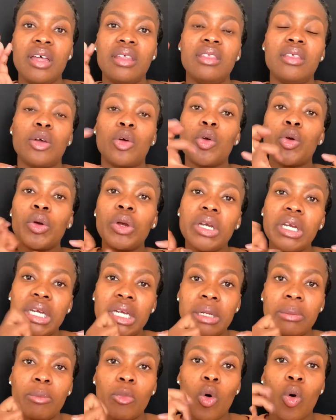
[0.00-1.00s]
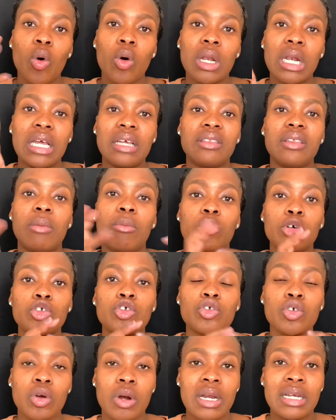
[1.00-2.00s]
the cream or like the
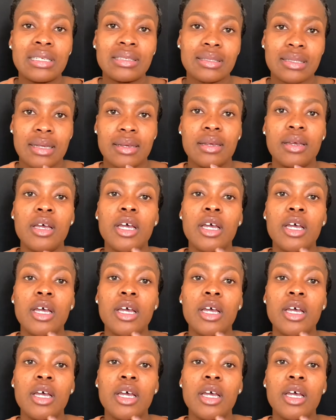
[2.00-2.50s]
moisturizer